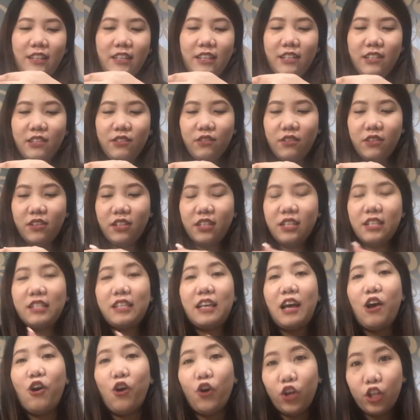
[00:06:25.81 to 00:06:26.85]
This one
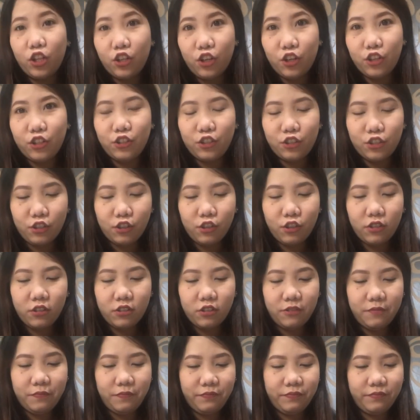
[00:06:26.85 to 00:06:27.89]
is the oil control.